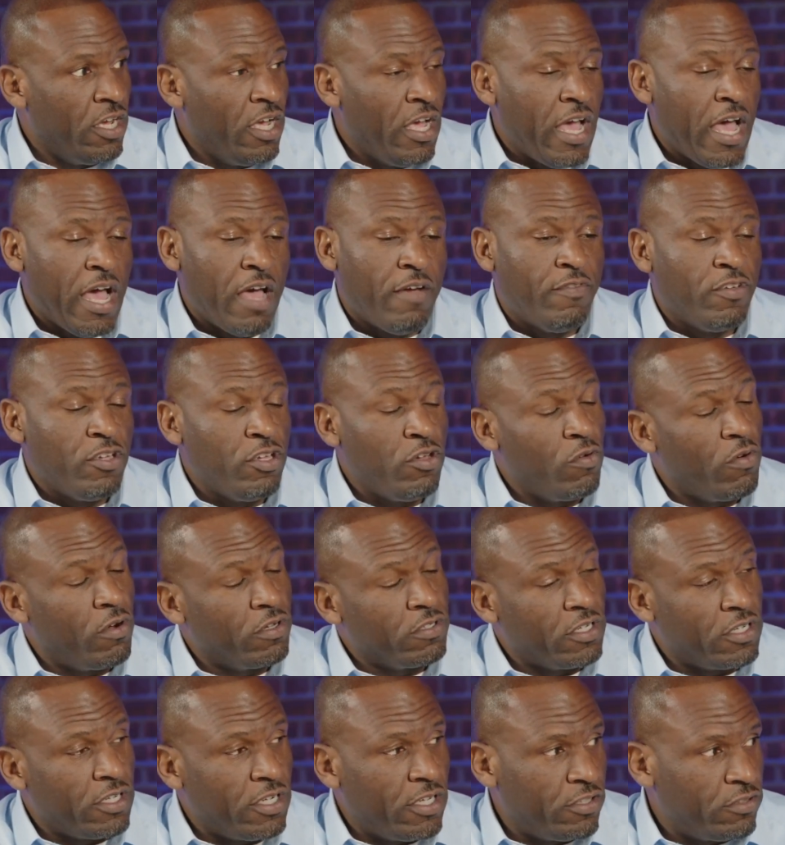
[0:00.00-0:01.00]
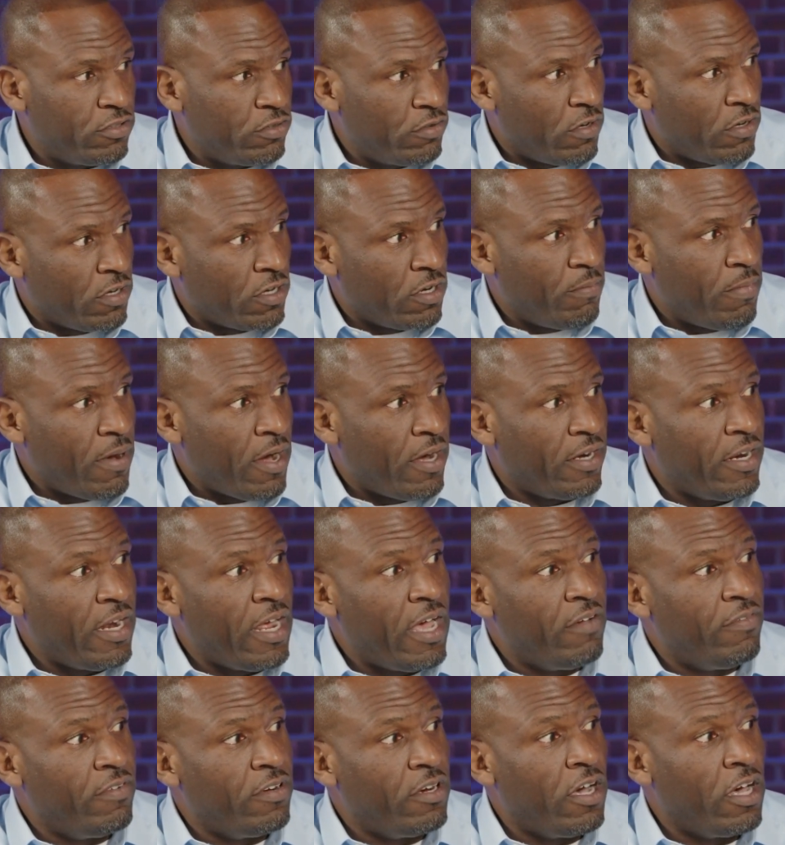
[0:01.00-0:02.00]
having you on the Let's Talk About It,
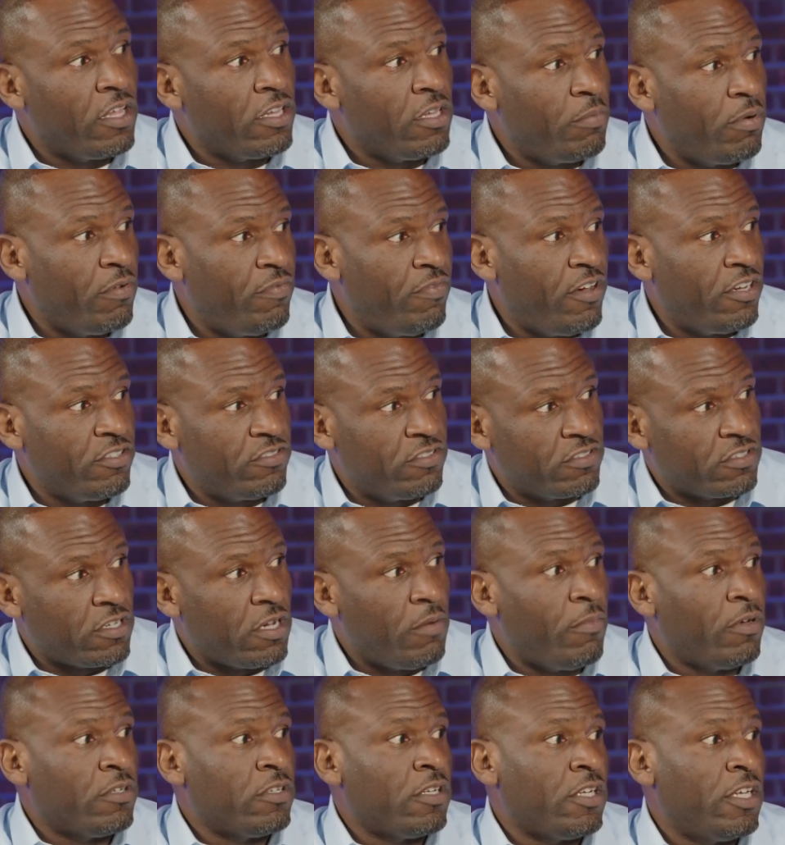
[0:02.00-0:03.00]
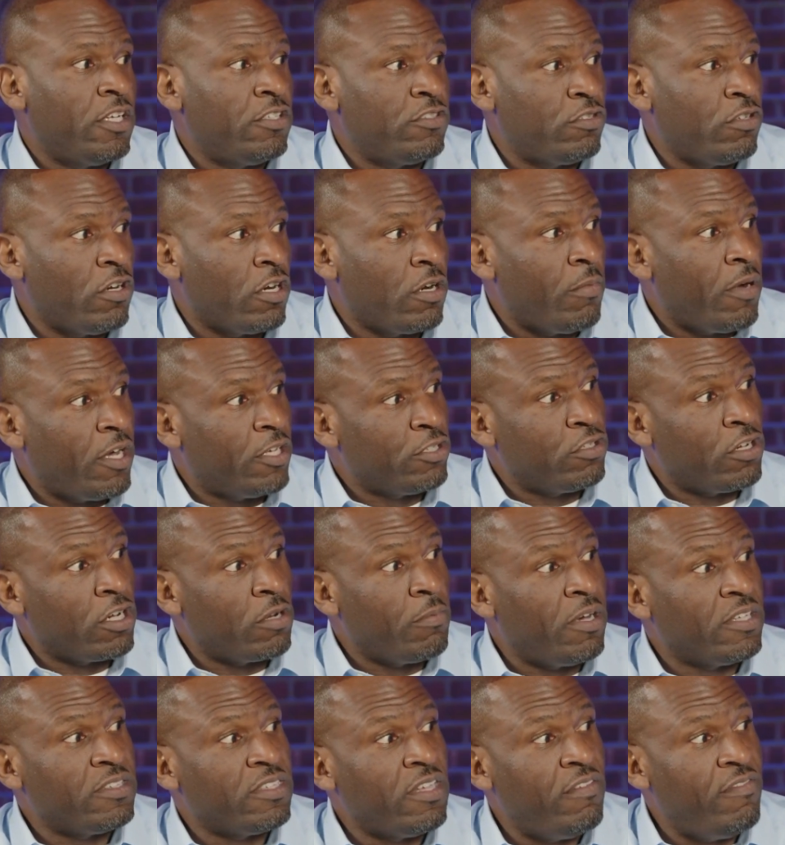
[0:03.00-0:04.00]
having other professionals come on the Let's Talk
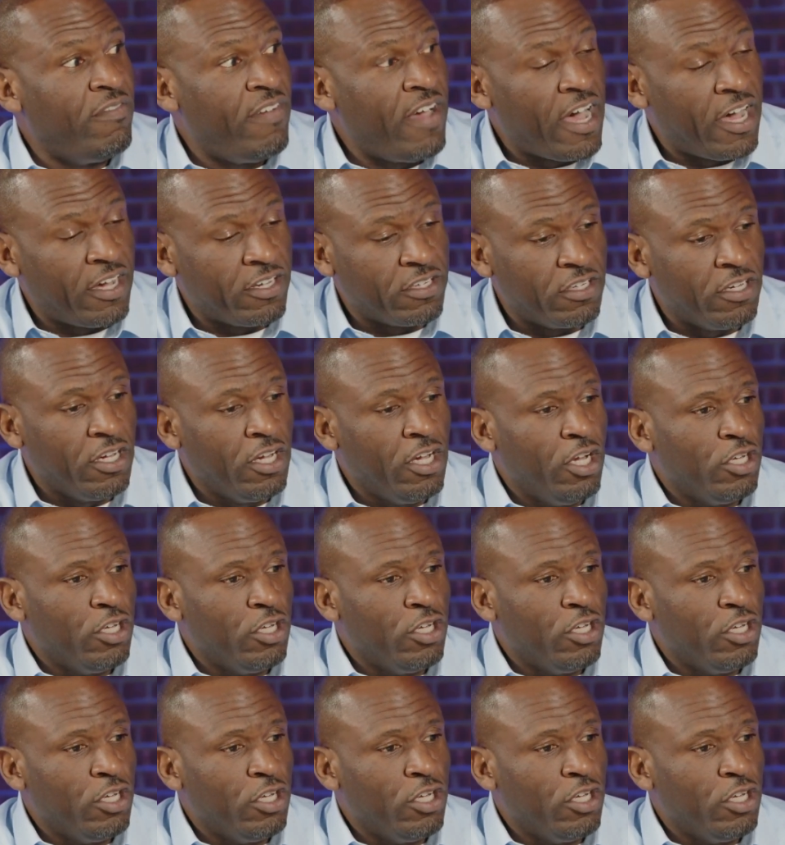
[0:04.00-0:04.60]
about their value,